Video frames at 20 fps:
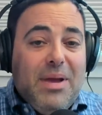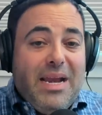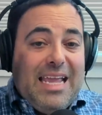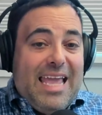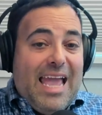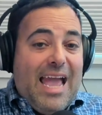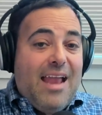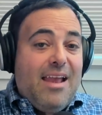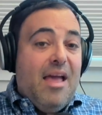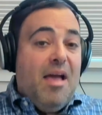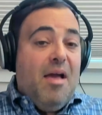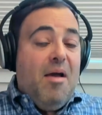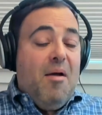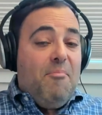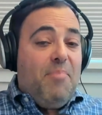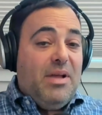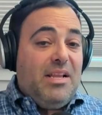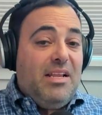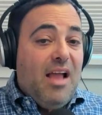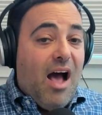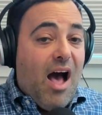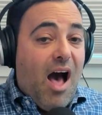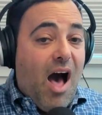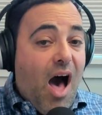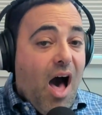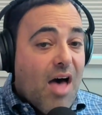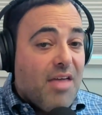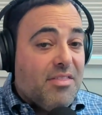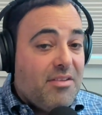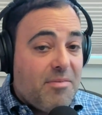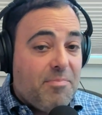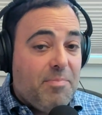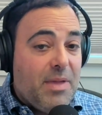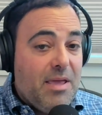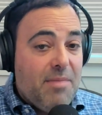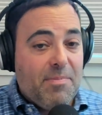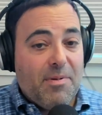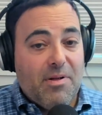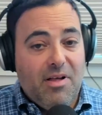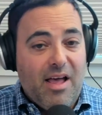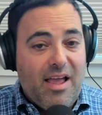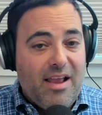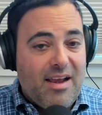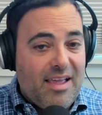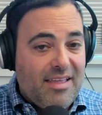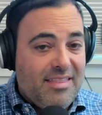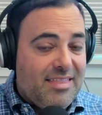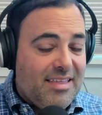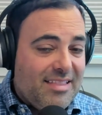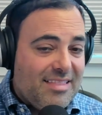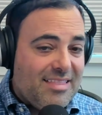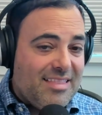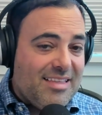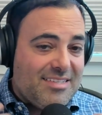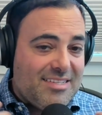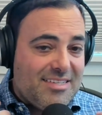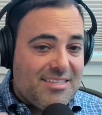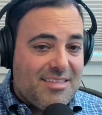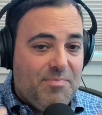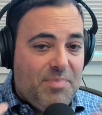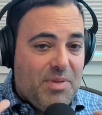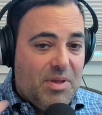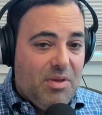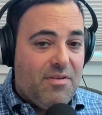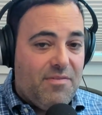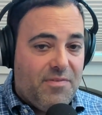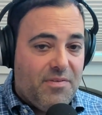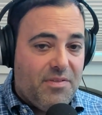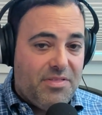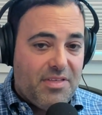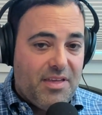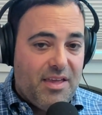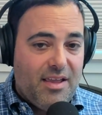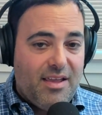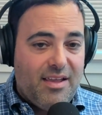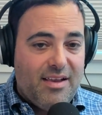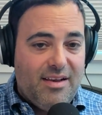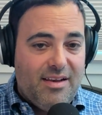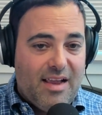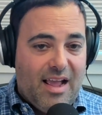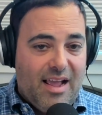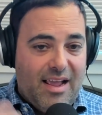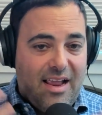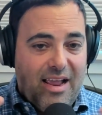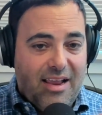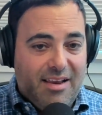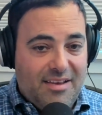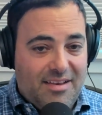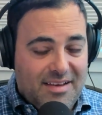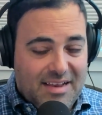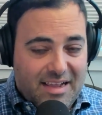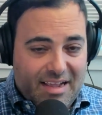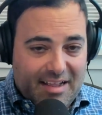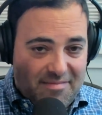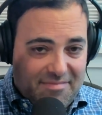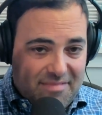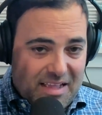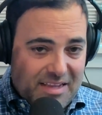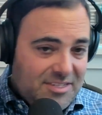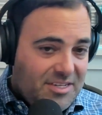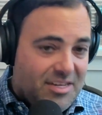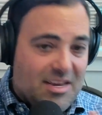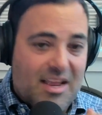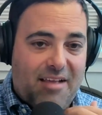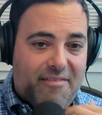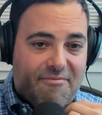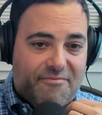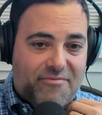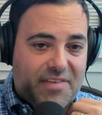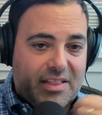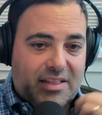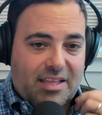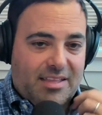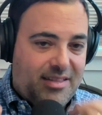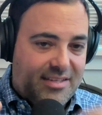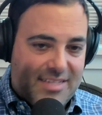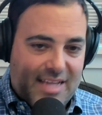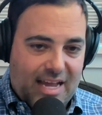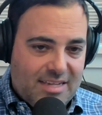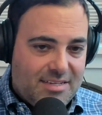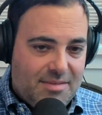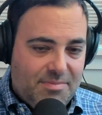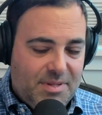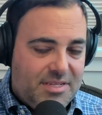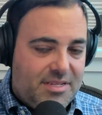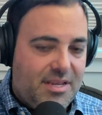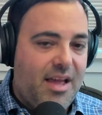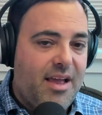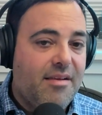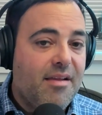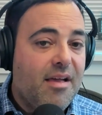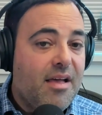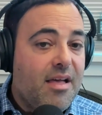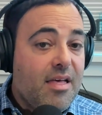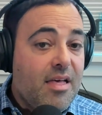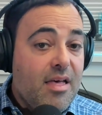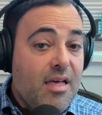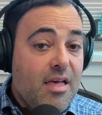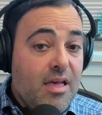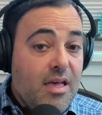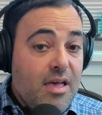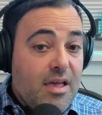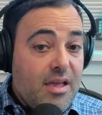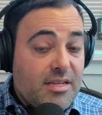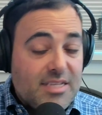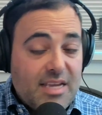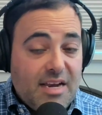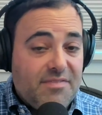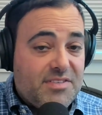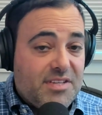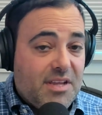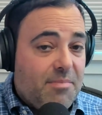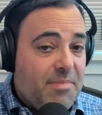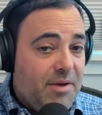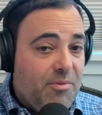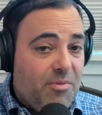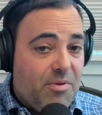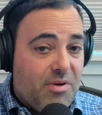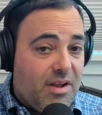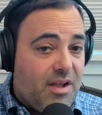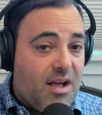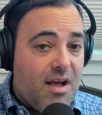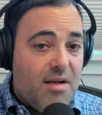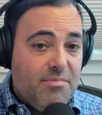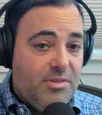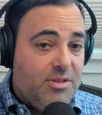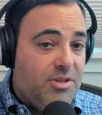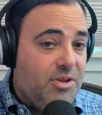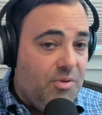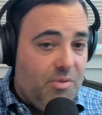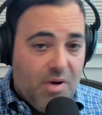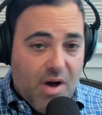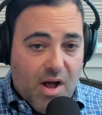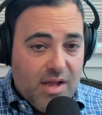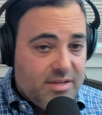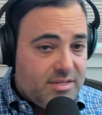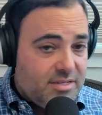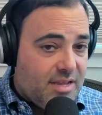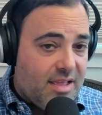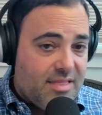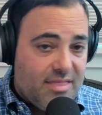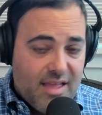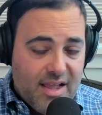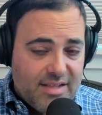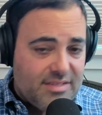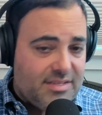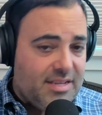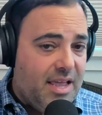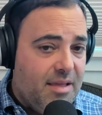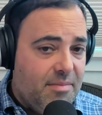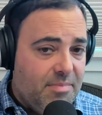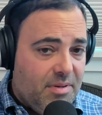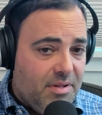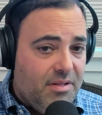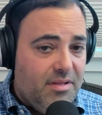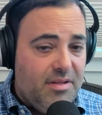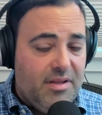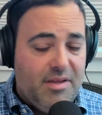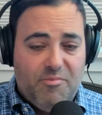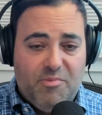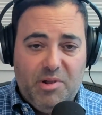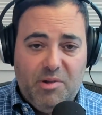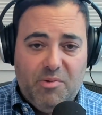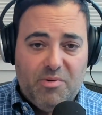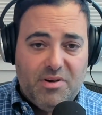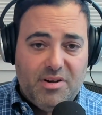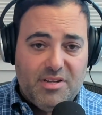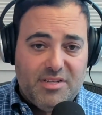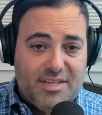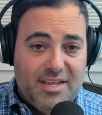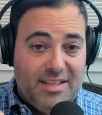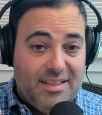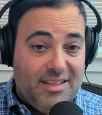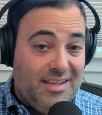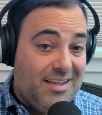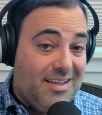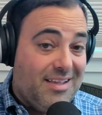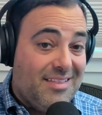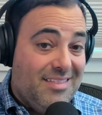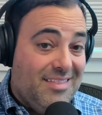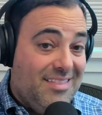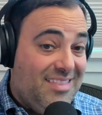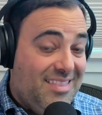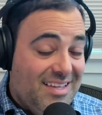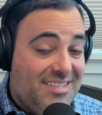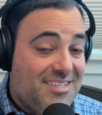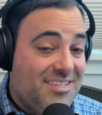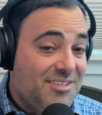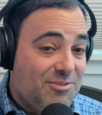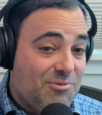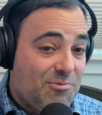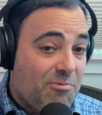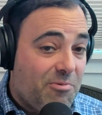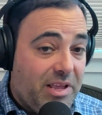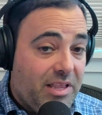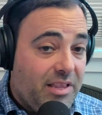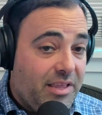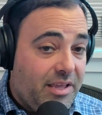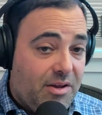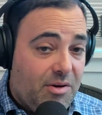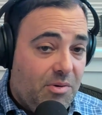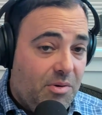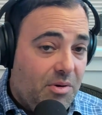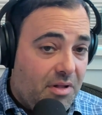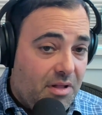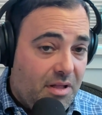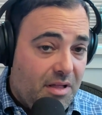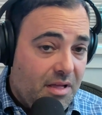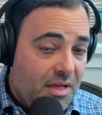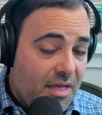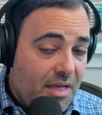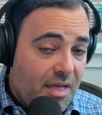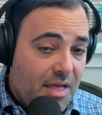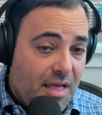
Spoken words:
but other people, and I think this is the beautiful thing, and I feel like this has to be said, is that if somebody were to come to us at that table and we were to say, like, this is really cool.